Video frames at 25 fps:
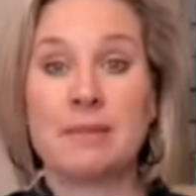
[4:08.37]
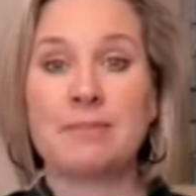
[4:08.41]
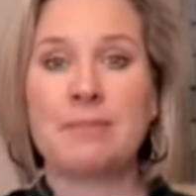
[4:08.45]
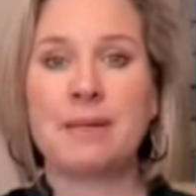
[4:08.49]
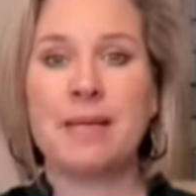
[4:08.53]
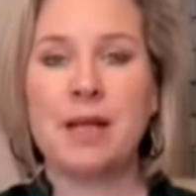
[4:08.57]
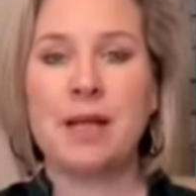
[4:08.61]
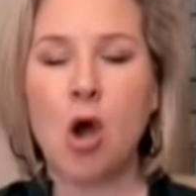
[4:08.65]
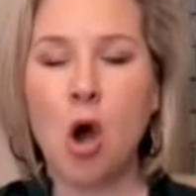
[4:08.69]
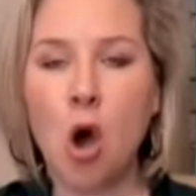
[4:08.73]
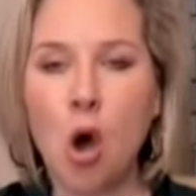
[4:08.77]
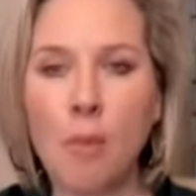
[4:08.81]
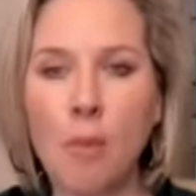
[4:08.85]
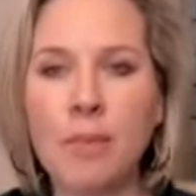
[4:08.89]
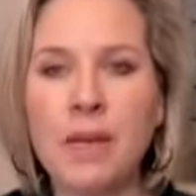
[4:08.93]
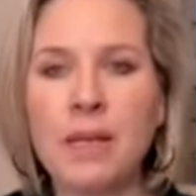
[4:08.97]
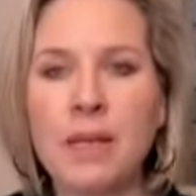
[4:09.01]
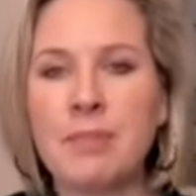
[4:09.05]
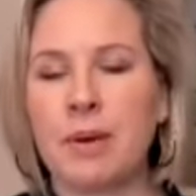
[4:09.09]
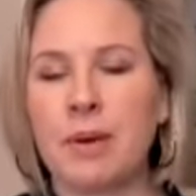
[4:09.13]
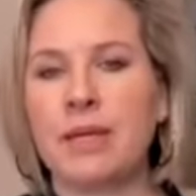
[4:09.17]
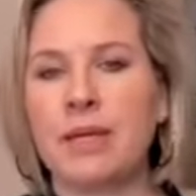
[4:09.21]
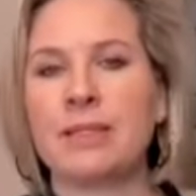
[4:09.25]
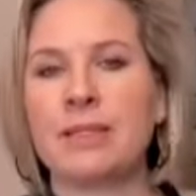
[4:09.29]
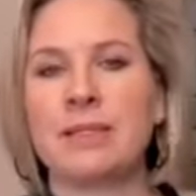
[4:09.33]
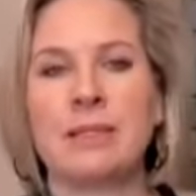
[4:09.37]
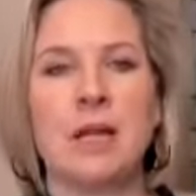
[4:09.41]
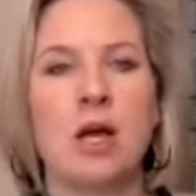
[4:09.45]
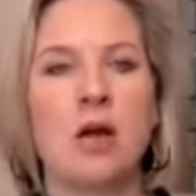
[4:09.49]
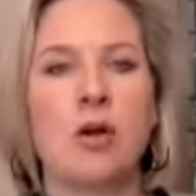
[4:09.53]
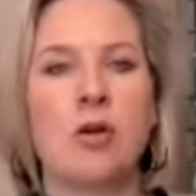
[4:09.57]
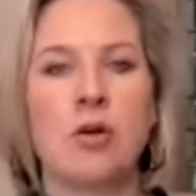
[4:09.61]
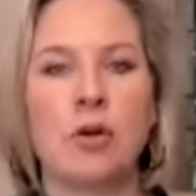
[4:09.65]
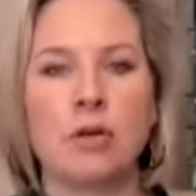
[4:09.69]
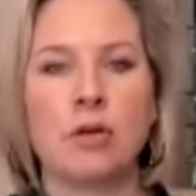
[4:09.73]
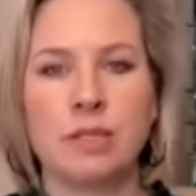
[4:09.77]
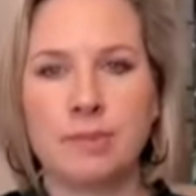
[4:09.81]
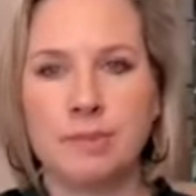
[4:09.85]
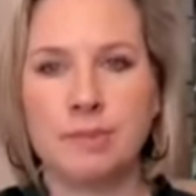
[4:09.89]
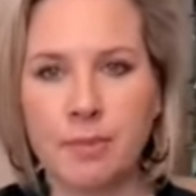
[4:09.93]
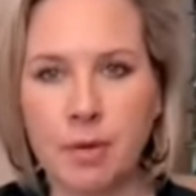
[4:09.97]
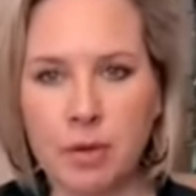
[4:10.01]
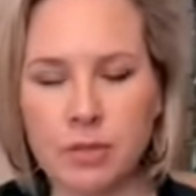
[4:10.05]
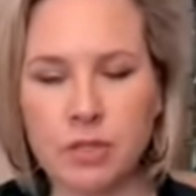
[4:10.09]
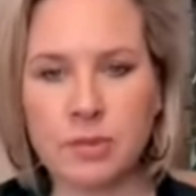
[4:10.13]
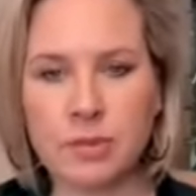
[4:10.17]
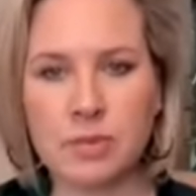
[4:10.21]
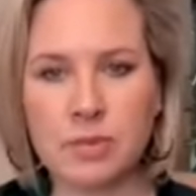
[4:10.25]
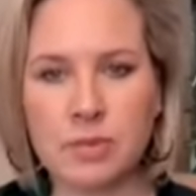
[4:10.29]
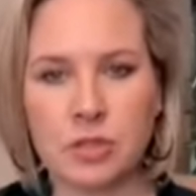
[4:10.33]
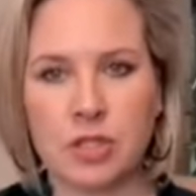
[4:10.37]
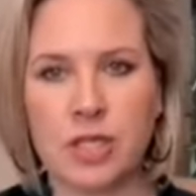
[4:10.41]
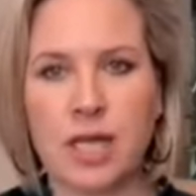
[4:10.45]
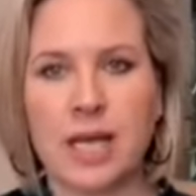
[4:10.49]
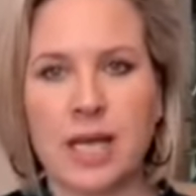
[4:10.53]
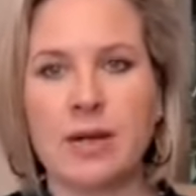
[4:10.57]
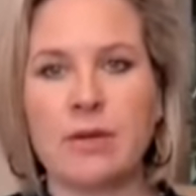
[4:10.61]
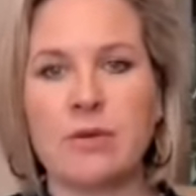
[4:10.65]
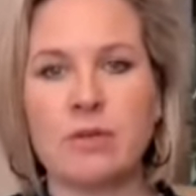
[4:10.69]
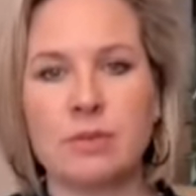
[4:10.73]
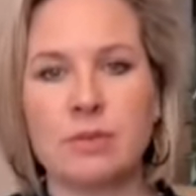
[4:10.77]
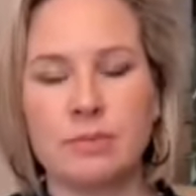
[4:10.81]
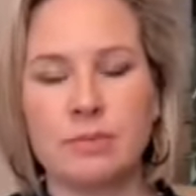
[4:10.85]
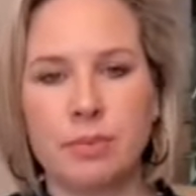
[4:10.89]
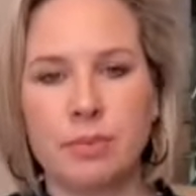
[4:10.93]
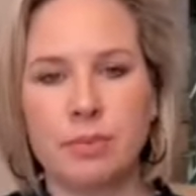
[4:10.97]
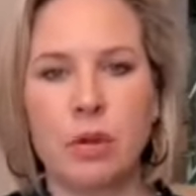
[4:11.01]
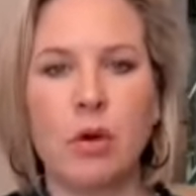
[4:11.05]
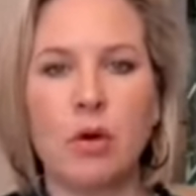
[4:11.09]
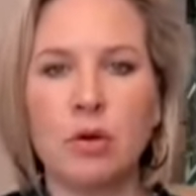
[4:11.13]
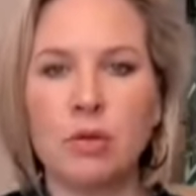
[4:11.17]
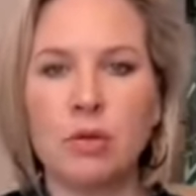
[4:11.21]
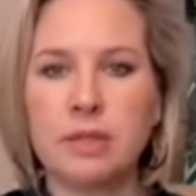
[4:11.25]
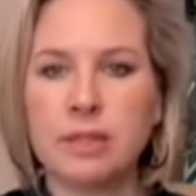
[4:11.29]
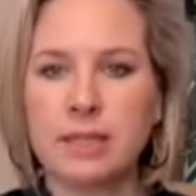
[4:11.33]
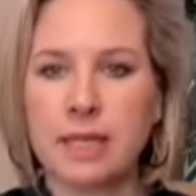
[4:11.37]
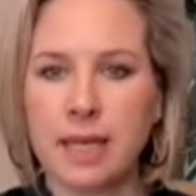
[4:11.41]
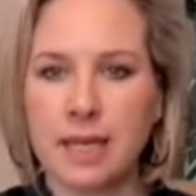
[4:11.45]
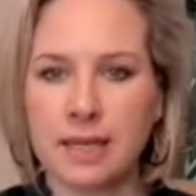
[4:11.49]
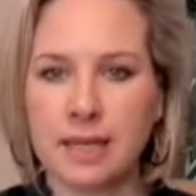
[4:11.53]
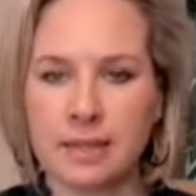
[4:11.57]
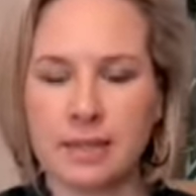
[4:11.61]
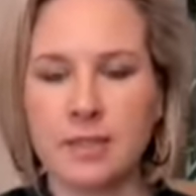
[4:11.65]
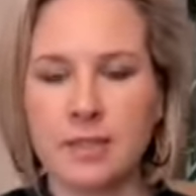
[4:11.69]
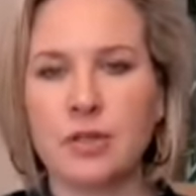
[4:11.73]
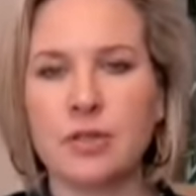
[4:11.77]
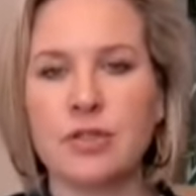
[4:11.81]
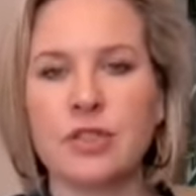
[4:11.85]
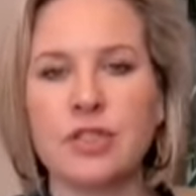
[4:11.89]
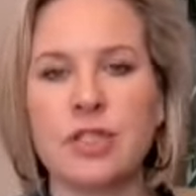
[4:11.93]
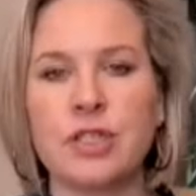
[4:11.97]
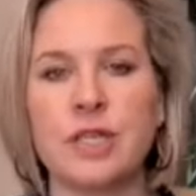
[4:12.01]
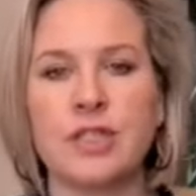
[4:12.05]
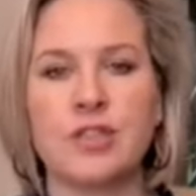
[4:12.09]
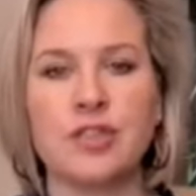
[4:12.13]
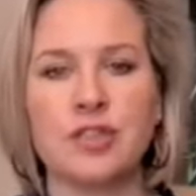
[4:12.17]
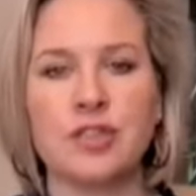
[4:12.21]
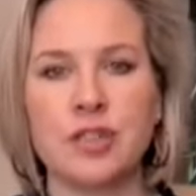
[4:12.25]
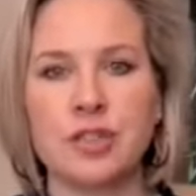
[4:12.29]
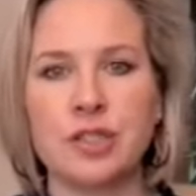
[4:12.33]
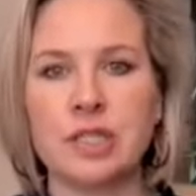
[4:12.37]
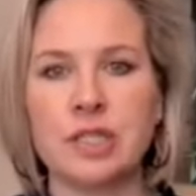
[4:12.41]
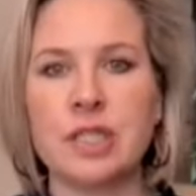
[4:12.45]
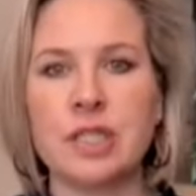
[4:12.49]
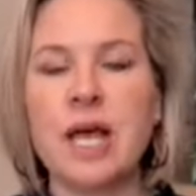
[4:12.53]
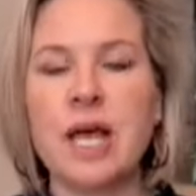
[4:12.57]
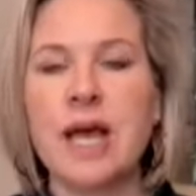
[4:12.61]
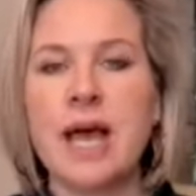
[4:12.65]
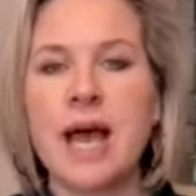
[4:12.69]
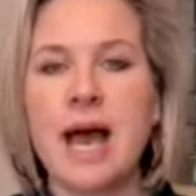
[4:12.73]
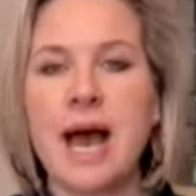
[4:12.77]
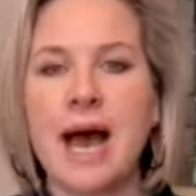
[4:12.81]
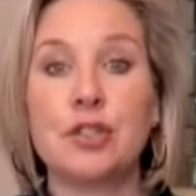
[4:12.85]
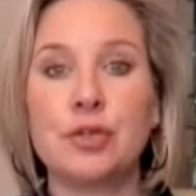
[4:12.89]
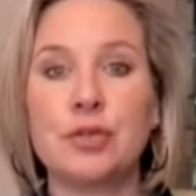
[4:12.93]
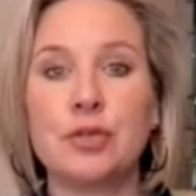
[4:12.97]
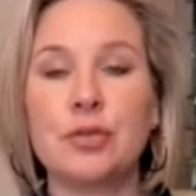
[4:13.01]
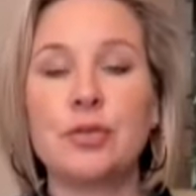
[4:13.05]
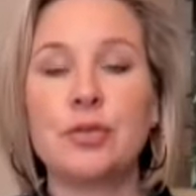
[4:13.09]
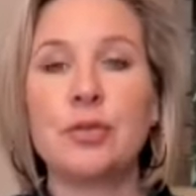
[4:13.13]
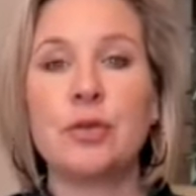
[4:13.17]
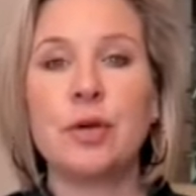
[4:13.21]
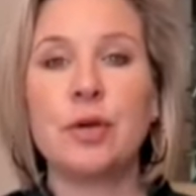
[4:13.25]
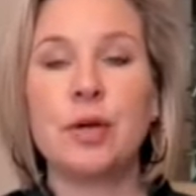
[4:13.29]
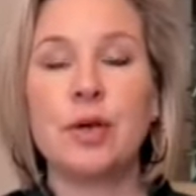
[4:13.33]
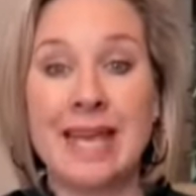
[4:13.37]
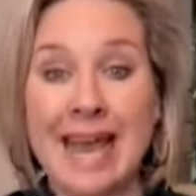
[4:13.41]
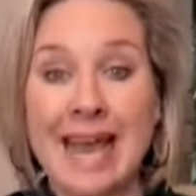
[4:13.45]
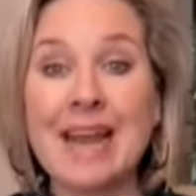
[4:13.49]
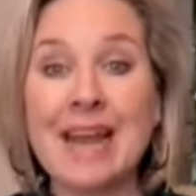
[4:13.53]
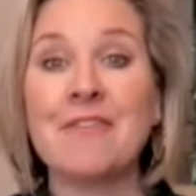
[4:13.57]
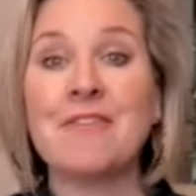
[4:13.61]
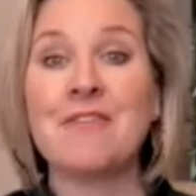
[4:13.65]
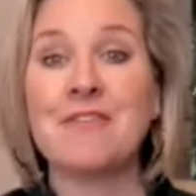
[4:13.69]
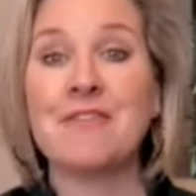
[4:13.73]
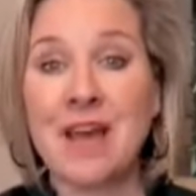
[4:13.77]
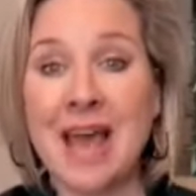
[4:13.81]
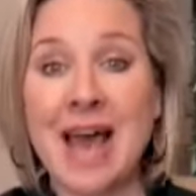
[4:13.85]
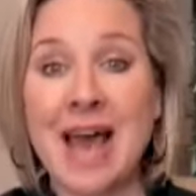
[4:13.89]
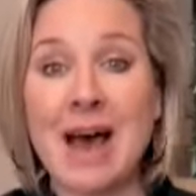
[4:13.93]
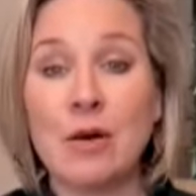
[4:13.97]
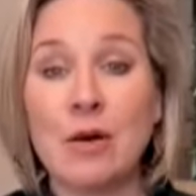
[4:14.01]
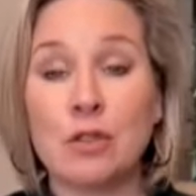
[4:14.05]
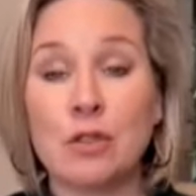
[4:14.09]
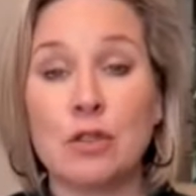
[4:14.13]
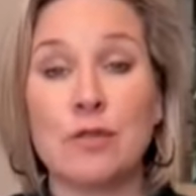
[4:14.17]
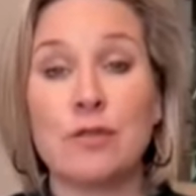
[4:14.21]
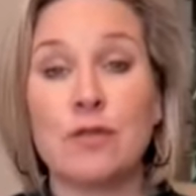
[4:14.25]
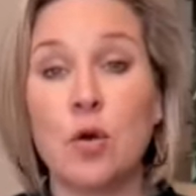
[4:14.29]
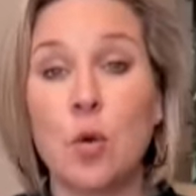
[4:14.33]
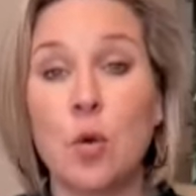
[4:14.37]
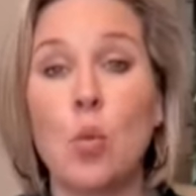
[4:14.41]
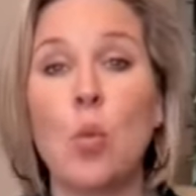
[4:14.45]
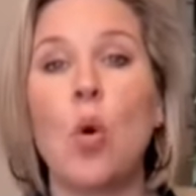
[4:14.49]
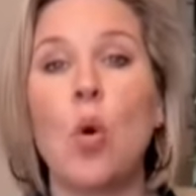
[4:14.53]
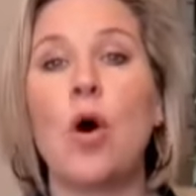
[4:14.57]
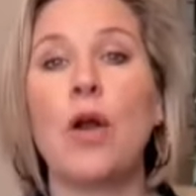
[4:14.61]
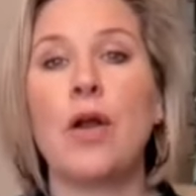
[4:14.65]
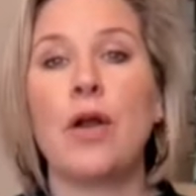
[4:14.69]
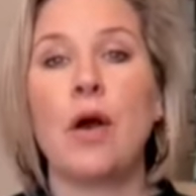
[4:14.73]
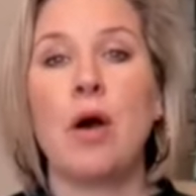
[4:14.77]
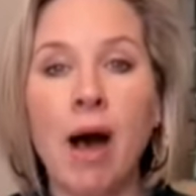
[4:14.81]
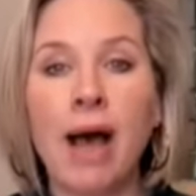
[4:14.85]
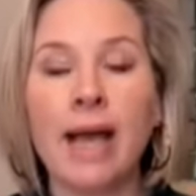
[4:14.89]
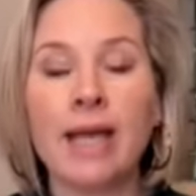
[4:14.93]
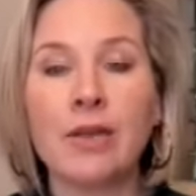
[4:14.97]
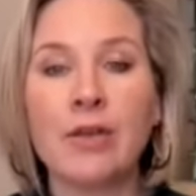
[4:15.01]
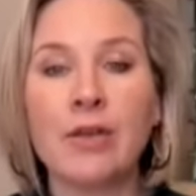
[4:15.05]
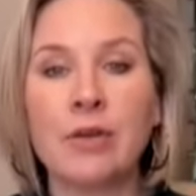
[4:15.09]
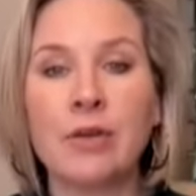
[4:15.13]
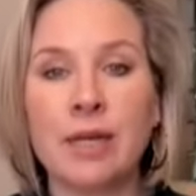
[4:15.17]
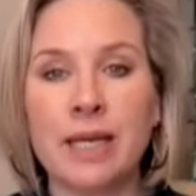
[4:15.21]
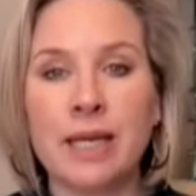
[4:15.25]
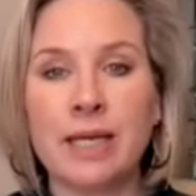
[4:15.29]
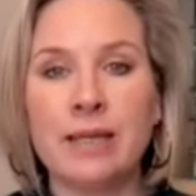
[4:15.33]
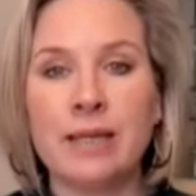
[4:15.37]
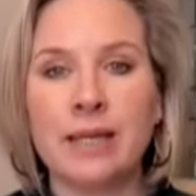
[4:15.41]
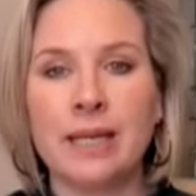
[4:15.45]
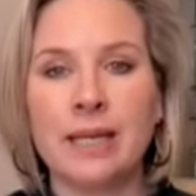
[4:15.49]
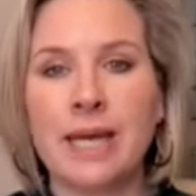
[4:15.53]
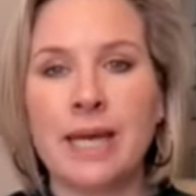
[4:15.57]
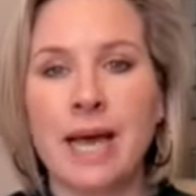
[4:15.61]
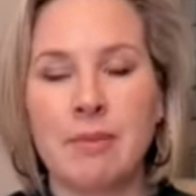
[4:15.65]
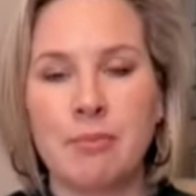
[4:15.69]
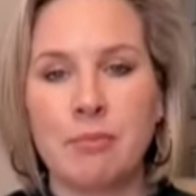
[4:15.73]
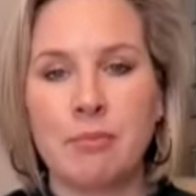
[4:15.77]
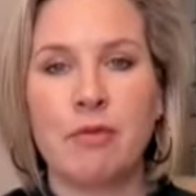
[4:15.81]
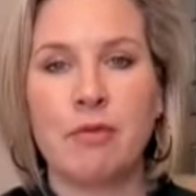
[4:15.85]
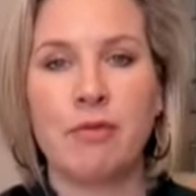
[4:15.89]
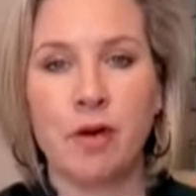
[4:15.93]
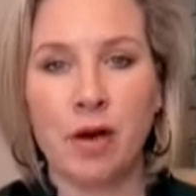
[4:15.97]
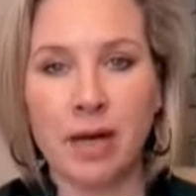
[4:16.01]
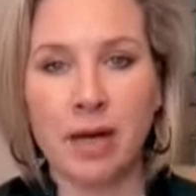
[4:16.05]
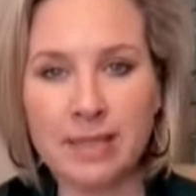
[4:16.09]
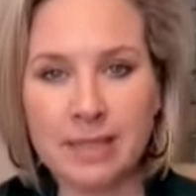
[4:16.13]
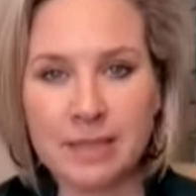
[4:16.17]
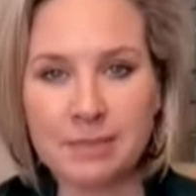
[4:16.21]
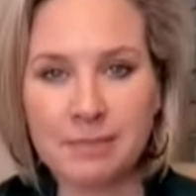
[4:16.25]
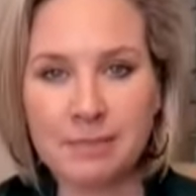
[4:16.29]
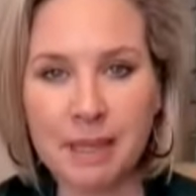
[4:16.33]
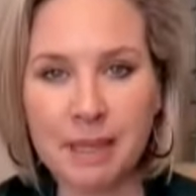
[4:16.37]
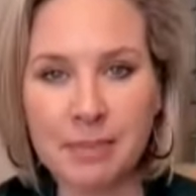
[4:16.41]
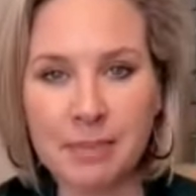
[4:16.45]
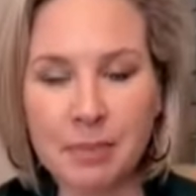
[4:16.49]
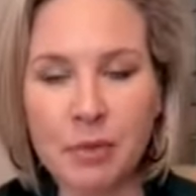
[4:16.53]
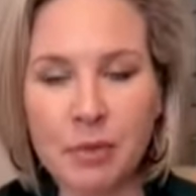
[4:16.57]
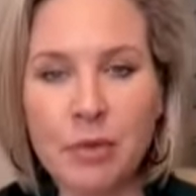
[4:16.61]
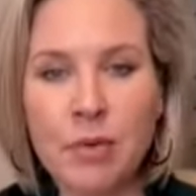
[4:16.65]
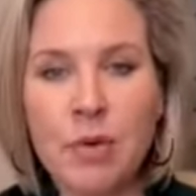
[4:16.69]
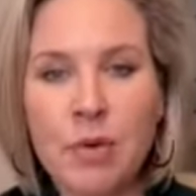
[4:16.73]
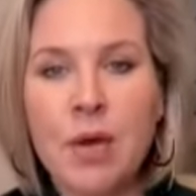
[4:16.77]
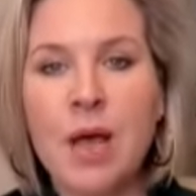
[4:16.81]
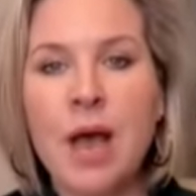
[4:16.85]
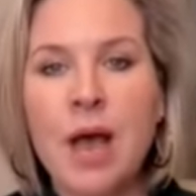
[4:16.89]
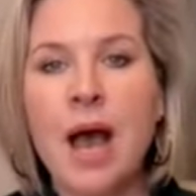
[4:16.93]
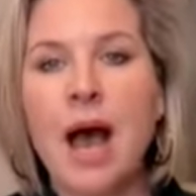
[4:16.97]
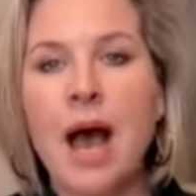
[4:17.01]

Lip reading: is being omnipresent across multiple channels, blogs and search engines to get found for what I uniquely can provide to people.